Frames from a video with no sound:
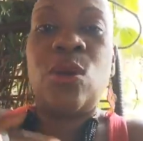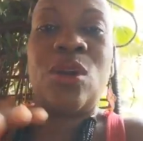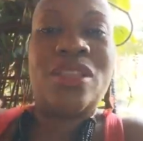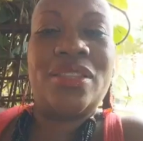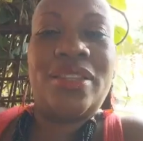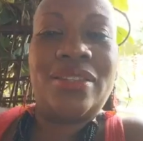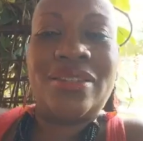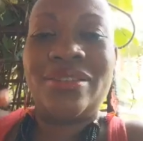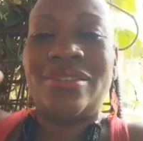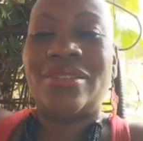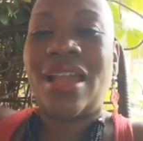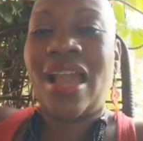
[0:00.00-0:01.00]
or the intention
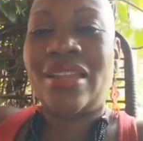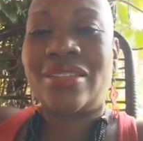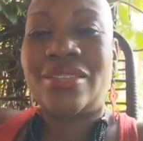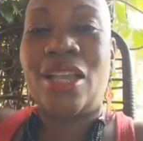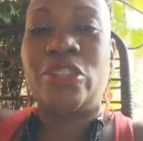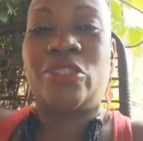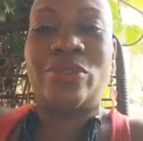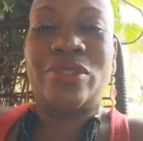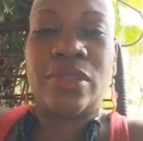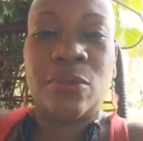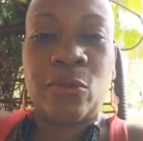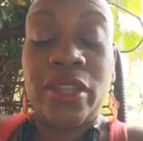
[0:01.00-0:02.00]
just to kind of touch on
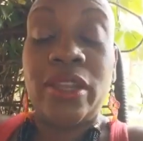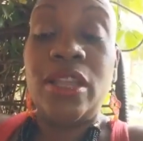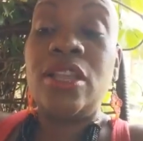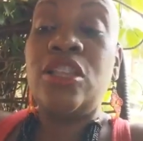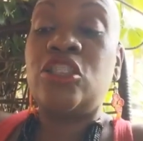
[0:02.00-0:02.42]
someone.